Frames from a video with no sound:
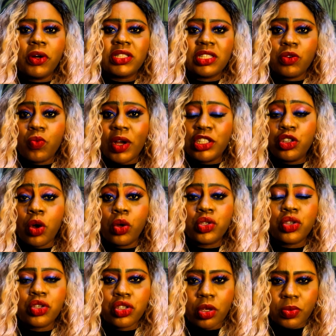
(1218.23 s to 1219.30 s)
button when you
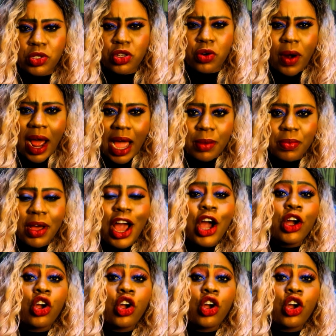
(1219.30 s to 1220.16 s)
also subscribe.